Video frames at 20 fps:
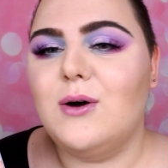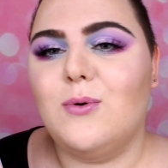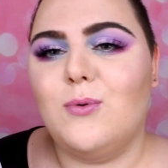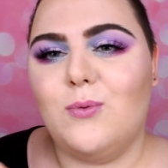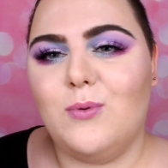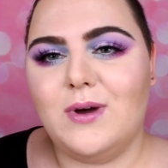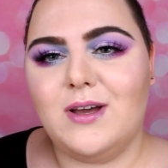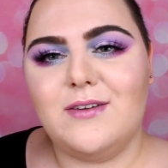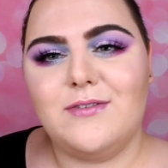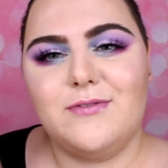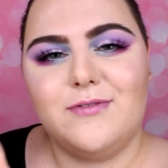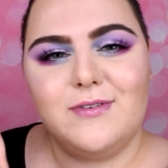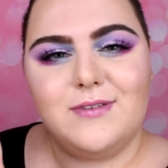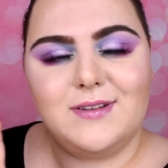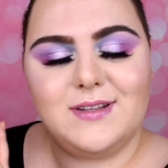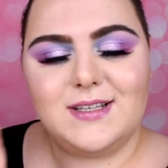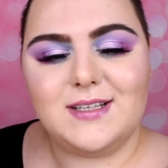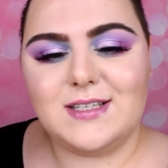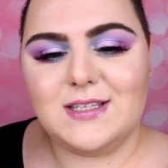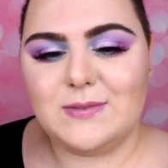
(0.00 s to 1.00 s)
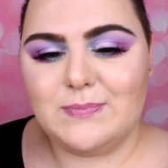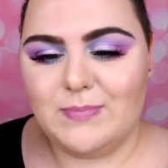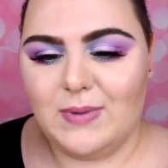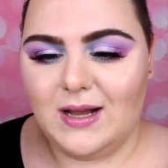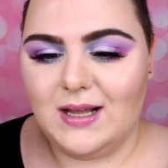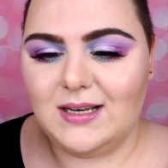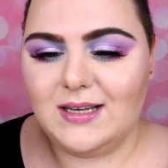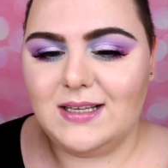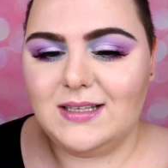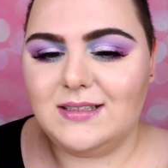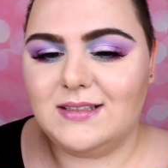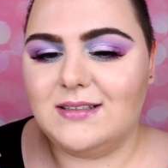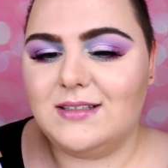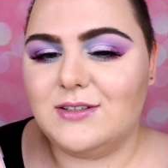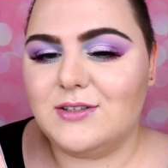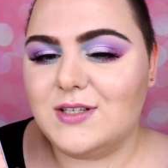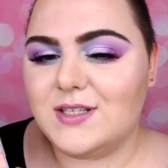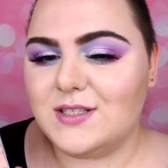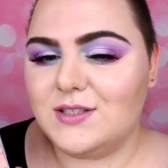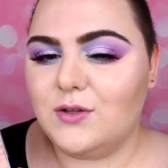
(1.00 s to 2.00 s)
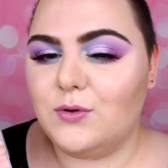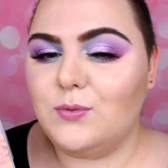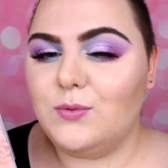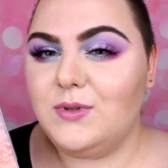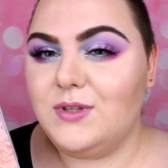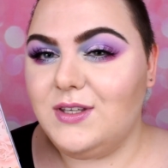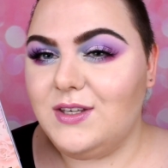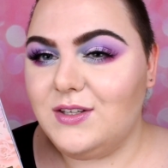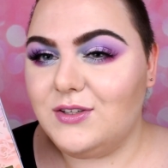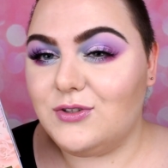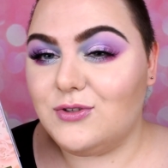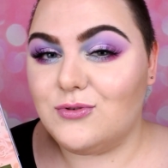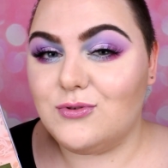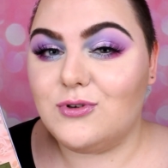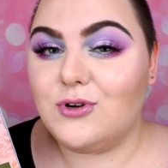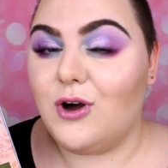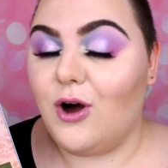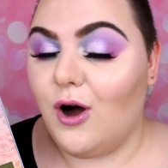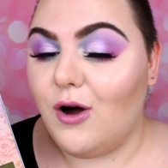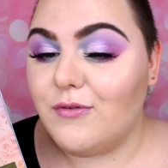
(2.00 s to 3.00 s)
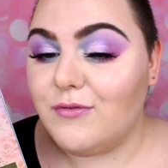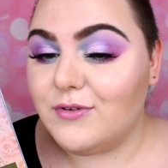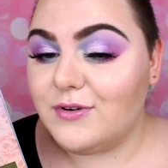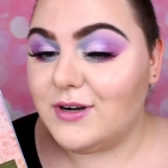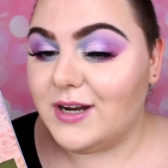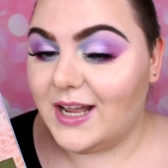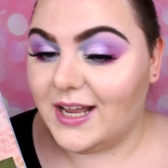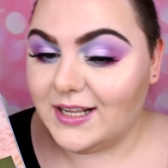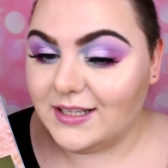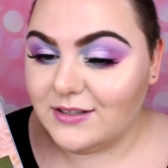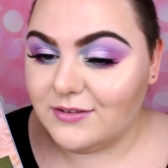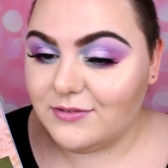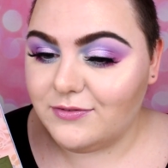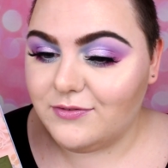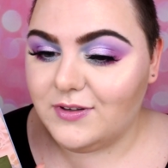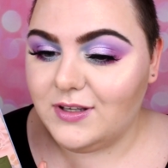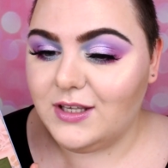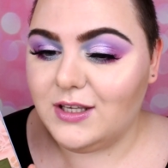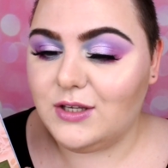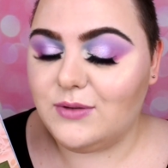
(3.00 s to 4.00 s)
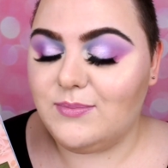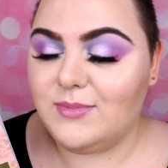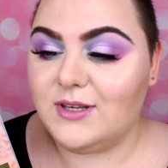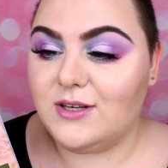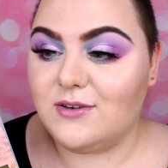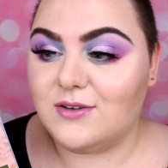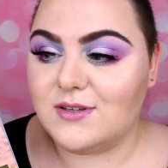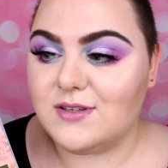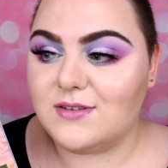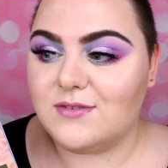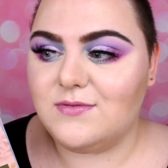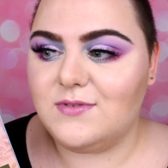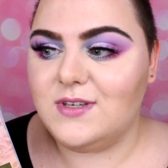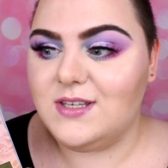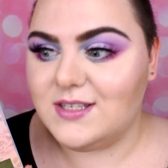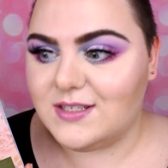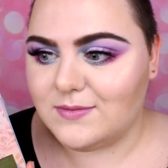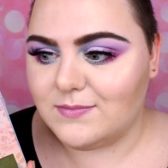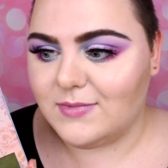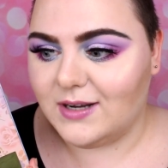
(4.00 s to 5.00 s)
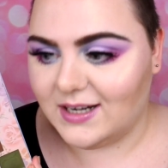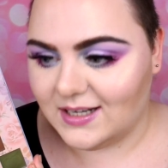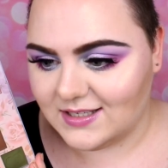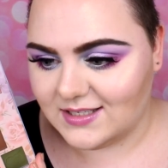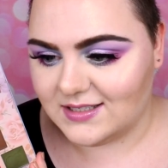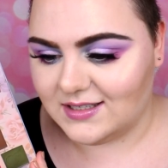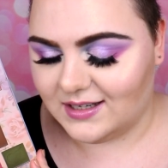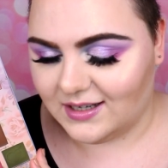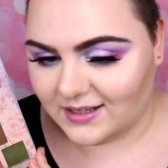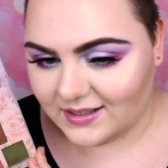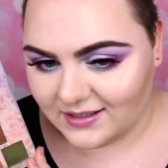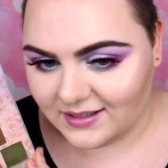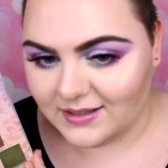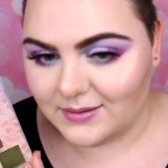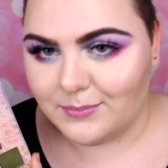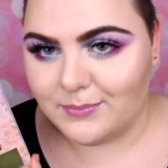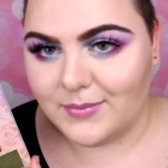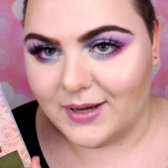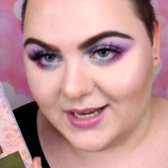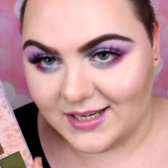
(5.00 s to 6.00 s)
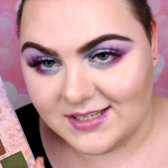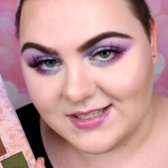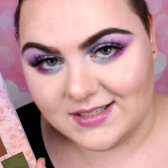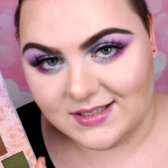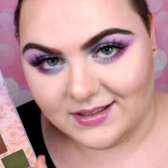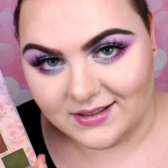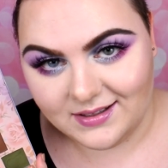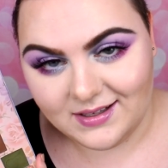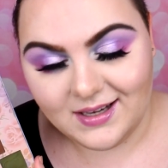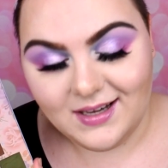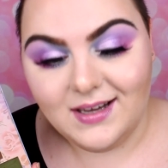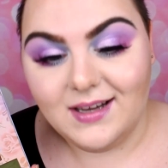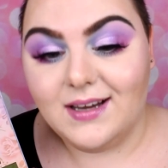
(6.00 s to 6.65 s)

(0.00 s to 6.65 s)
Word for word: With this palette there's no need to cover anything because these mattes are amazing.